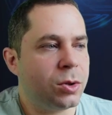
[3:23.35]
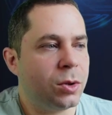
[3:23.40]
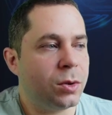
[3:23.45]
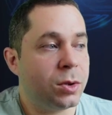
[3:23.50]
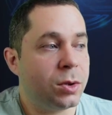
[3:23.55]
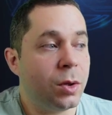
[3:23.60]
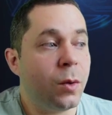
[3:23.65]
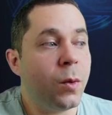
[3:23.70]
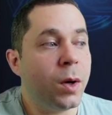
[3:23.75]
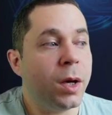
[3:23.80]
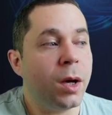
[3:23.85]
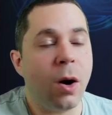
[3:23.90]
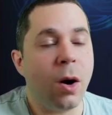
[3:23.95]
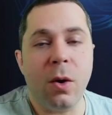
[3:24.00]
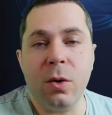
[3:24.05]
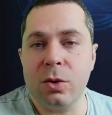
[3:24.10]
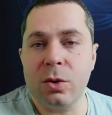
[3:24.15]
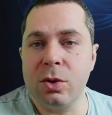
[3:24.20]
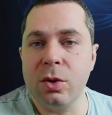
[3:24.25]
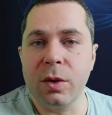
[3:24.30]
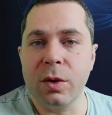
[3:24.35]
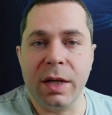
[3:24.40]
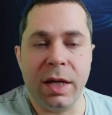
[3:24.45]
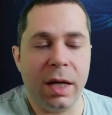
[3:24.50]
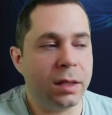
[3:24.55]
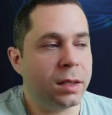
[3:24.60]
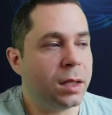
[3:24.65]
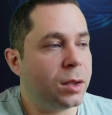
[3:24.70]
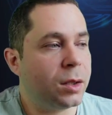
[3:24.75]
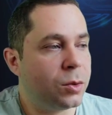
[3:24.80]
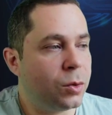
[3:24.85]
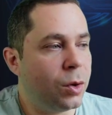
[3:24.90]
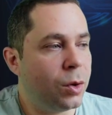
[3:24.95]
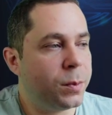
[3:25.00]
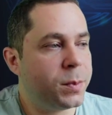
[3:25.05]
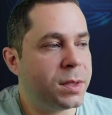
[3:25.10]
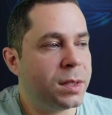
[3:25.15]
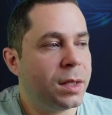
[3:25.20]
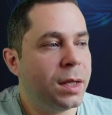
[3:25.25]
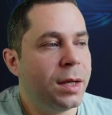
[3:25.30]
So we also get the
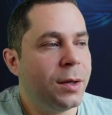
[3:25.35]
troops.